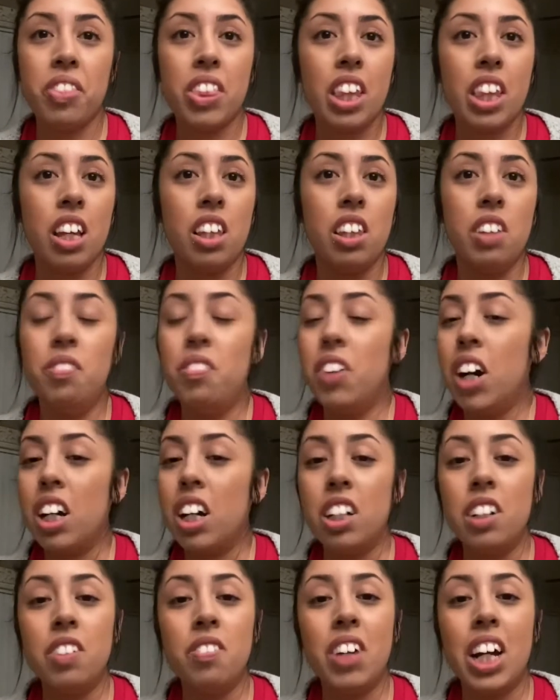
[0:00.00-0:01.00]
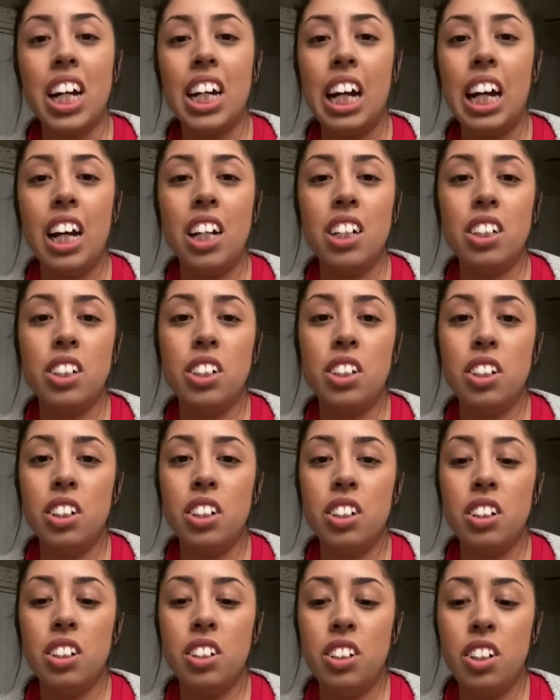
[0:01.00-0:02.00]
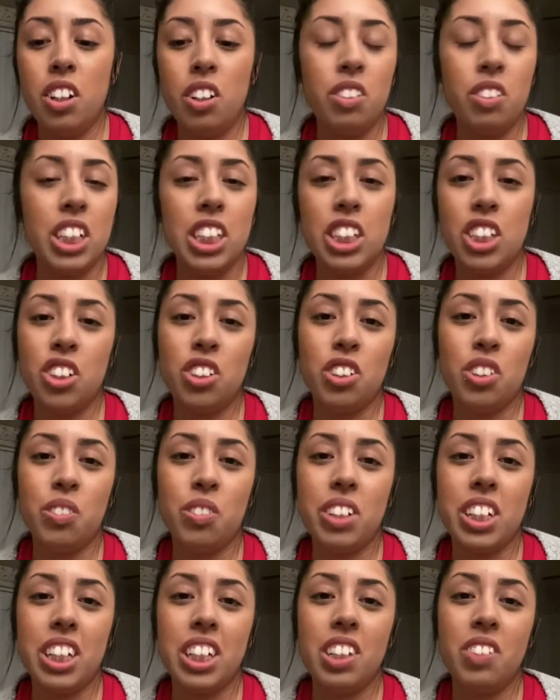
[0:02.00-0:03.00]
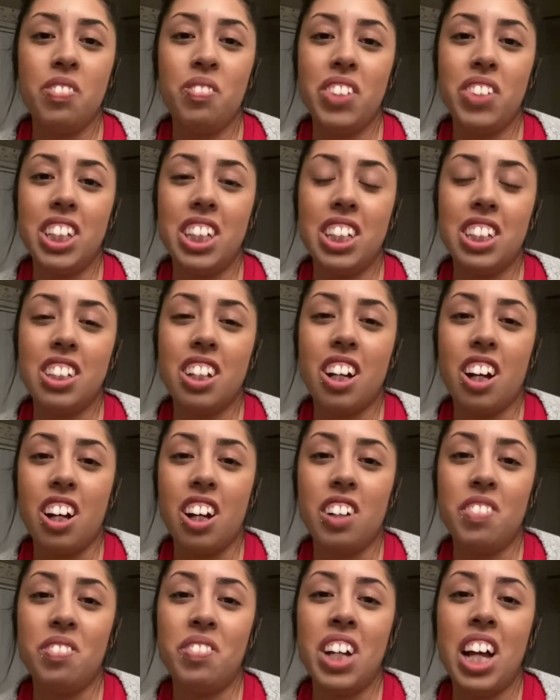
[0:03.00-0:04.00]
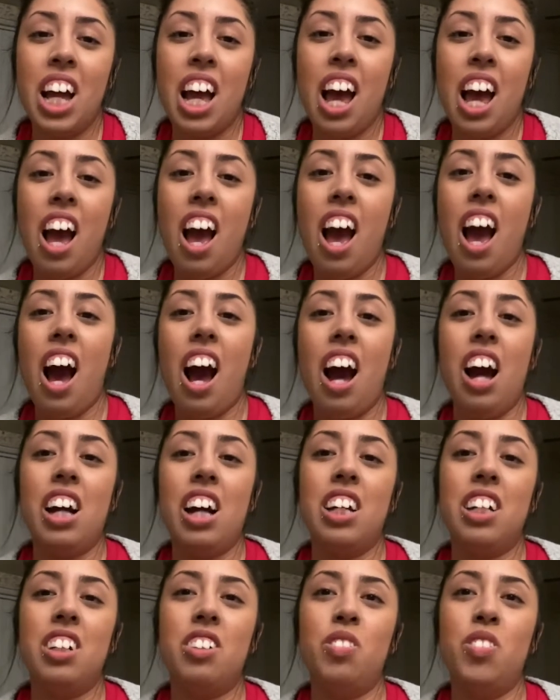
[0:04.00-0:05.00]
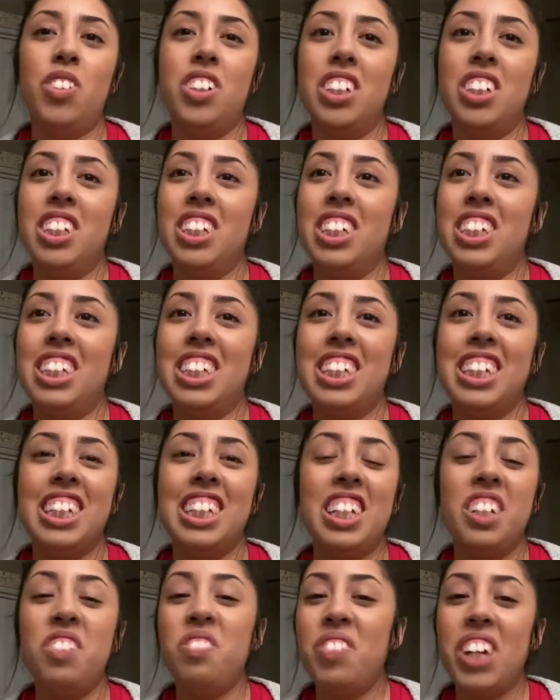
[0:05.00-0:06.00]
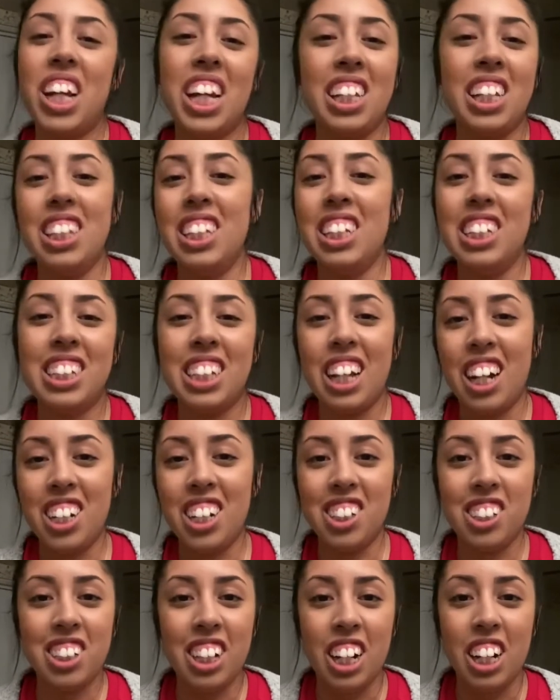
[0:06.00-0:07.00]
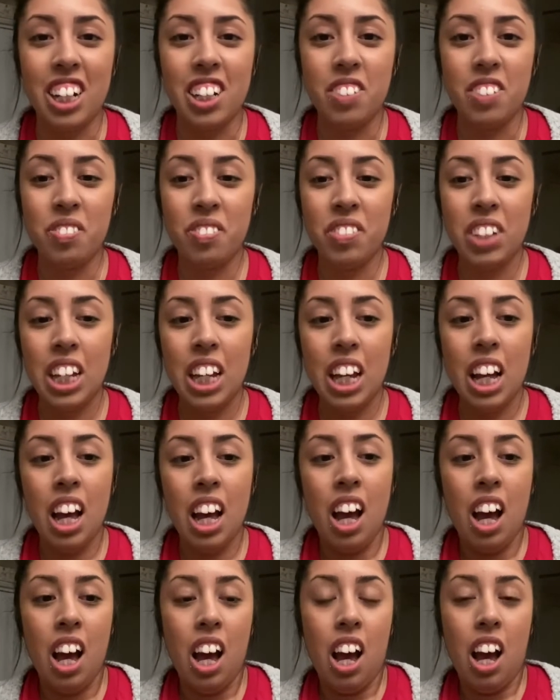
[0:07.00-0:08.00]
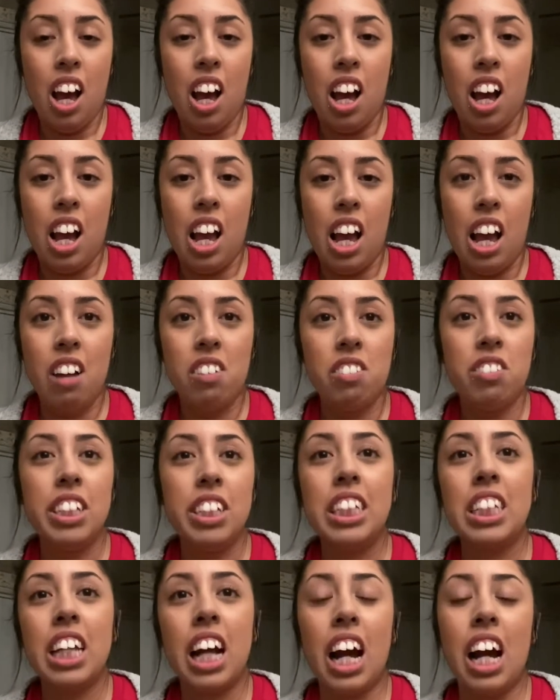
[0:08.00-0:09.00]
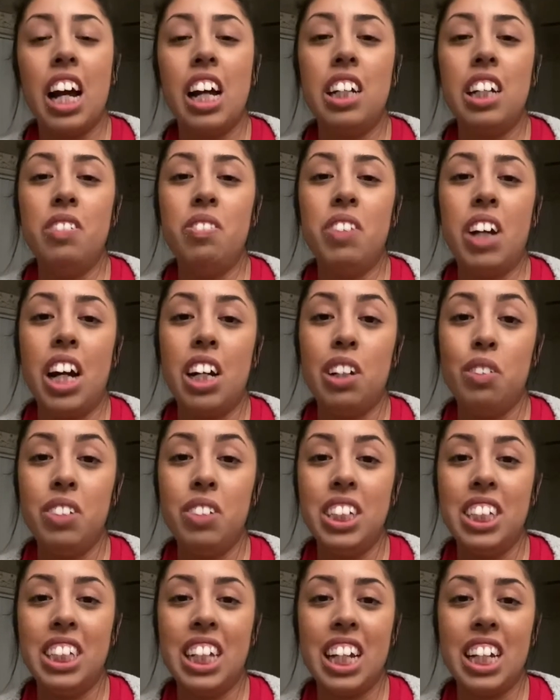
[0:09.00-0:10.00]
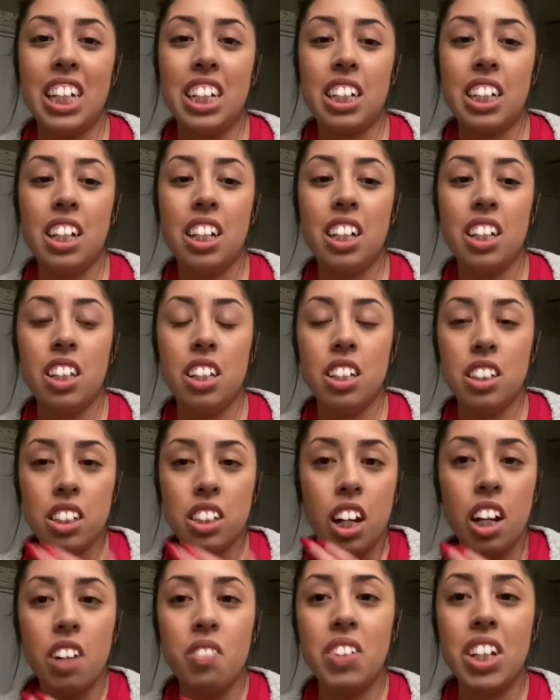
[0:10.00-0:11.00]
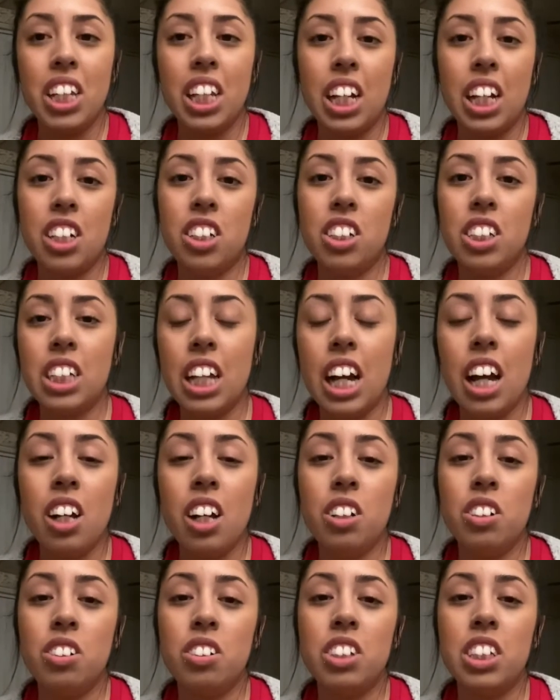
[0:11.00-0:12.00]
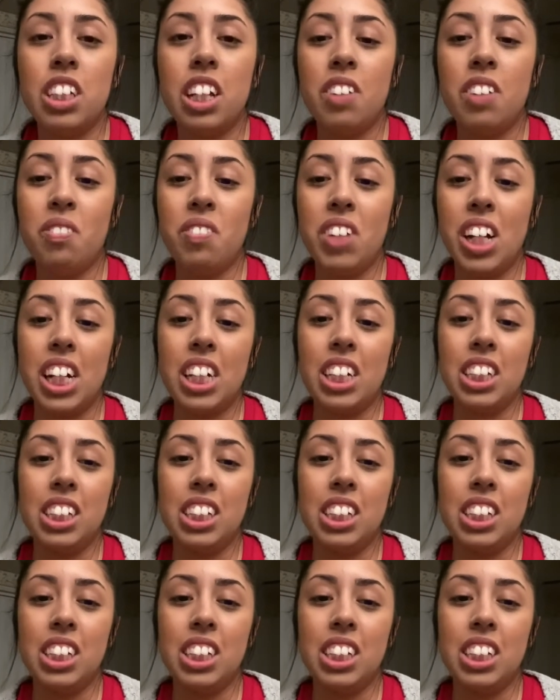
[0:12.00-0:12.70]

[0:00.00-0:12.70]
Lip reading: The bottom I had no issues with, but the top I was in pain the entire time. Every time I would take the top aligners out, my